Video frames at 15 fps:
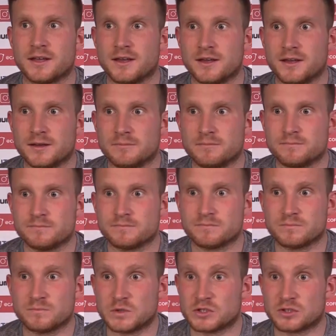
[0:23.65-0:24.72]
Um,
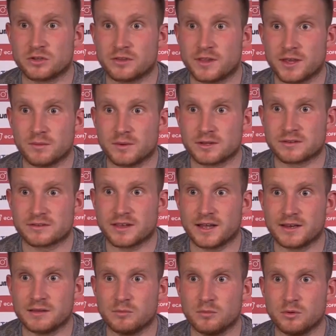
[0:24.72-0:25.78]
we stood there one
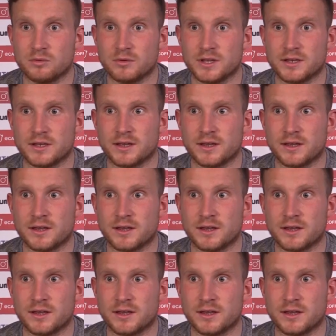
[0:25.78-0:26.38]
Saturday morning